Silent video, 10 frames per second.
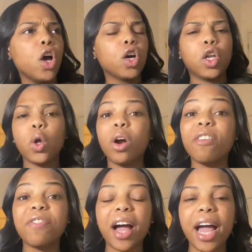
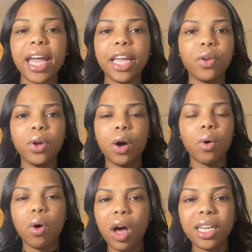glorifying, you know,
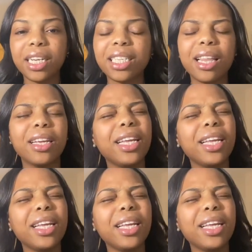all of this other.